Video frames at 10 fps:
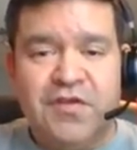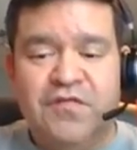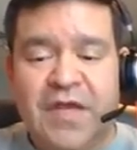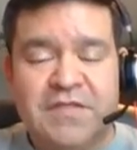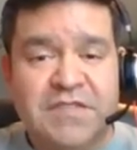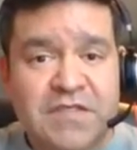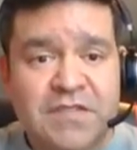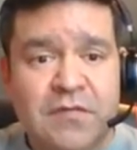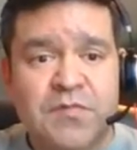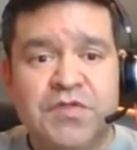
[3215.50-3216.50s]
you got
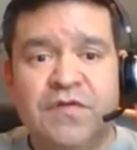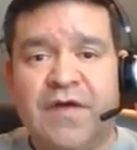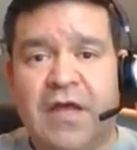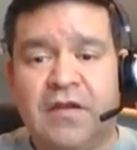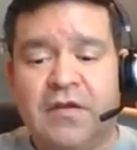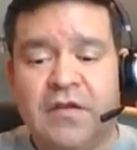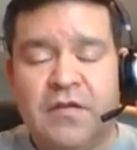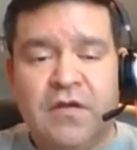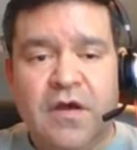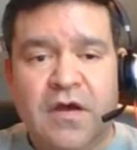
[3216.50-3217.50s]
systems, you got
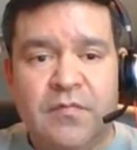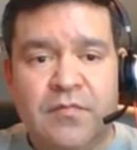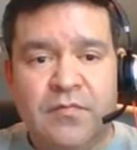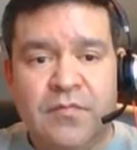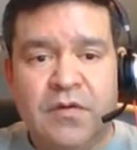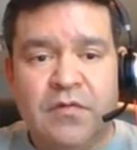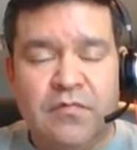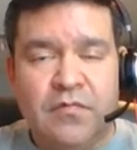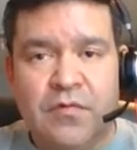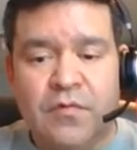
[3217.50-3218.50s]
um, you know
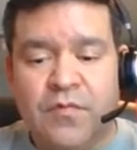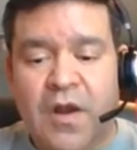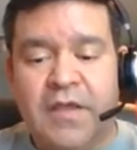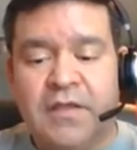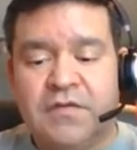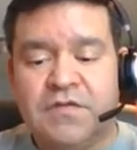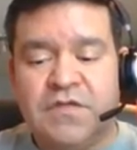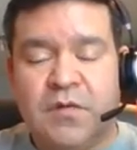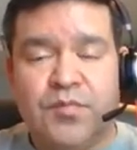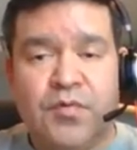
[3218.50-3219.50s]

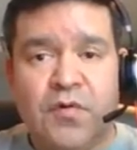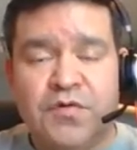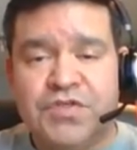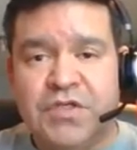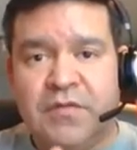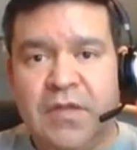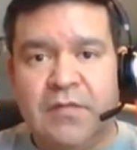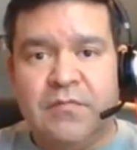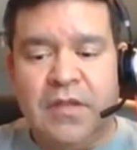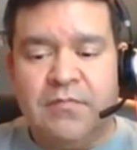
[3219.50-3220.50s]
Ryan's approach and,
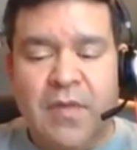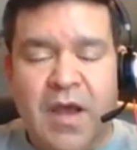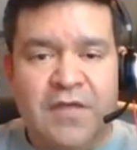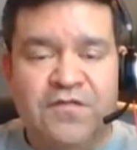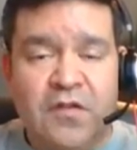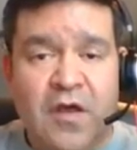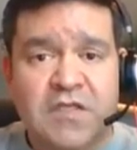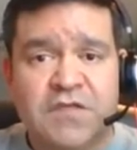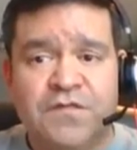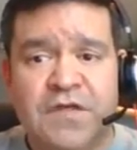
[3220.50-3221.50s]
and and my
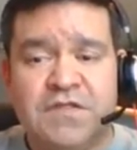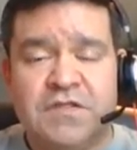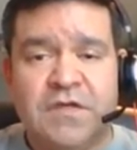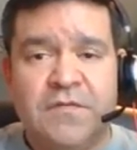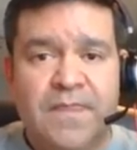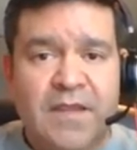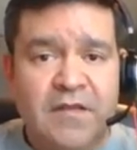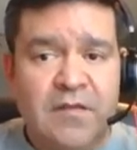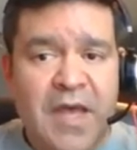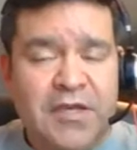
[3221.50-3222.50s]
philosophies
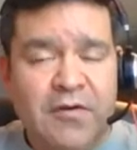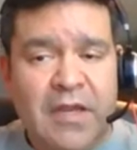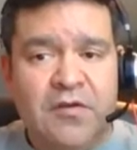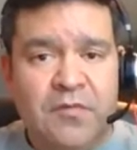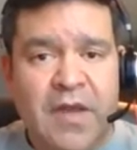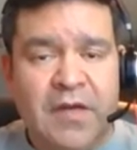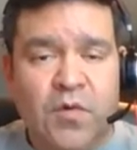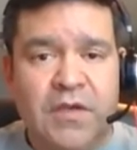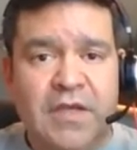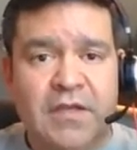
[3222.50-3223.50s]
in the back of your, your mind
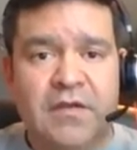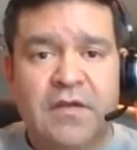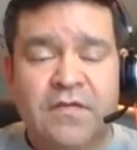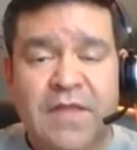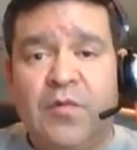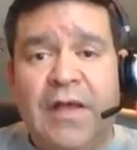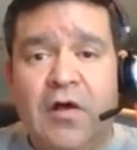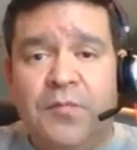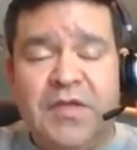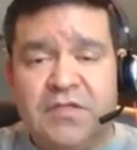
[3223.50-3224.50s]
working. That will
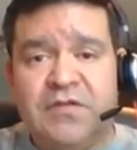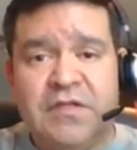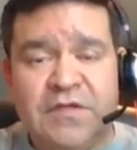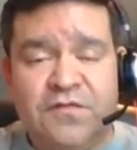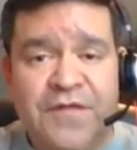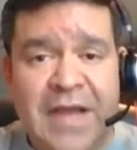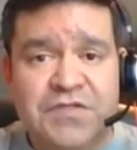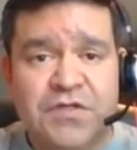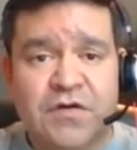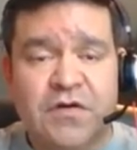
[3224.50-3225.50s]
help you get to the deal
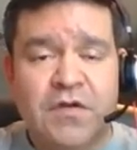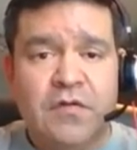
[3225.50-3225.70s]
faster,